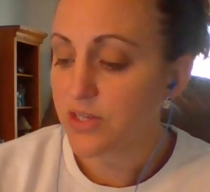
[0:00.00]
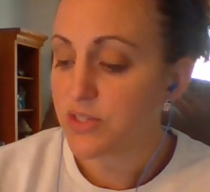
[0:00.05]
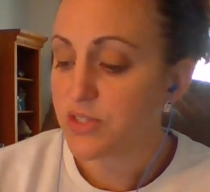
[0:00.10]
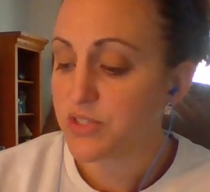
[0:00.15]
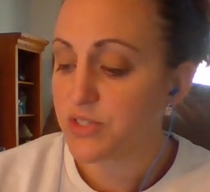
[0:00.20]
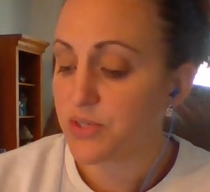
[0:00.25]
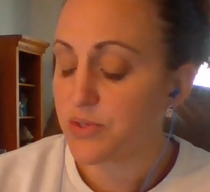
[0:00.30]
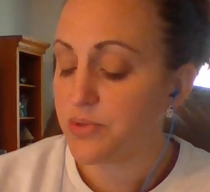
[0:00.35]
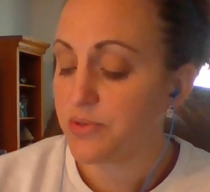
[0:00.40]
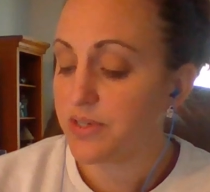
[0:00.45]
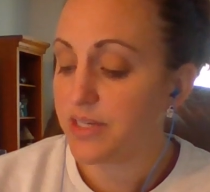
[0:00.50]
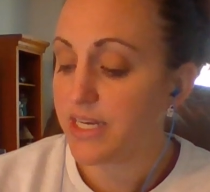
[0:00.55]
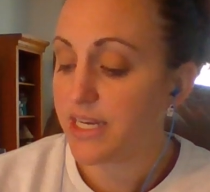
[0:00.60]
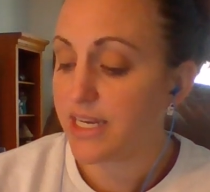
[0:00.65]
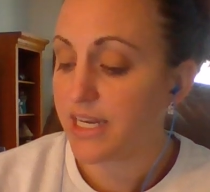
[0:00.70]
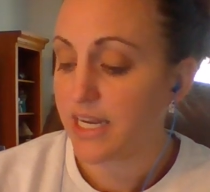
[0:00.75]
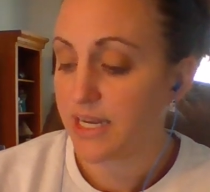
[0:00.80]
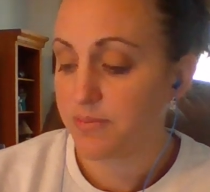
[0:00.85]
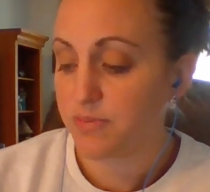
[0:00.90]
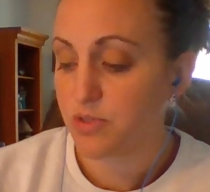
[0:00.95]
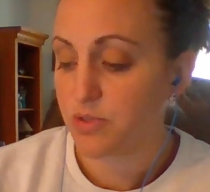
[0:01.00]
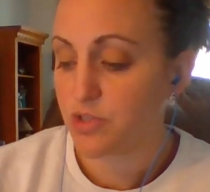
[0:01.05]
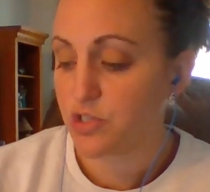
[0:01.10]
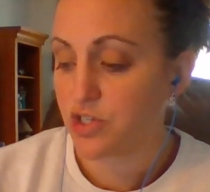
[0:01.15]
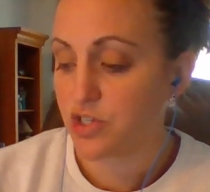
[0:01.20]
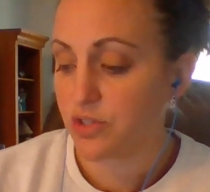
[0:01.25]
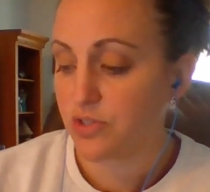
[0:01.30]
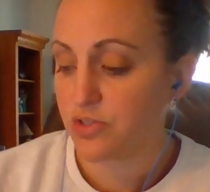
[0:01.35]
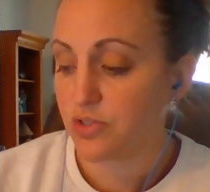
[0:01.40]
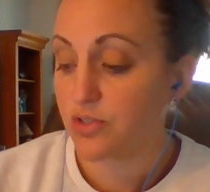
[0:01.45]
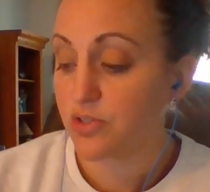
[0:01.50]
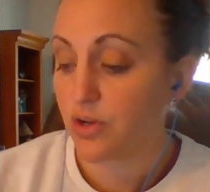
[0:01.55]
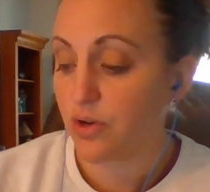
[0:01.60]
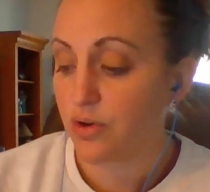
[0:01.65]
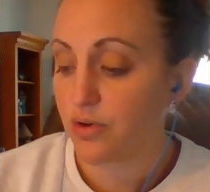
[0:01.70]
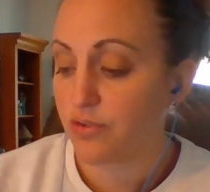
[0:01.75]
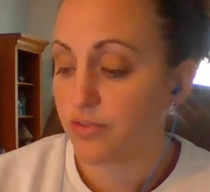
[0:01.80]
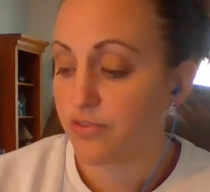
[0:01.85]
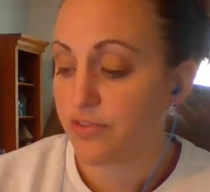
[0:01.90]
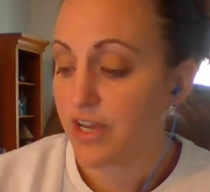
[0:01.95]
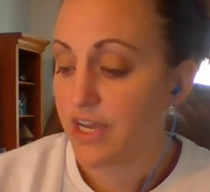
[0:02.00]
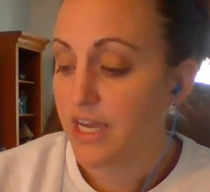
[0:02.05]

Soon he came to a sheltered cove.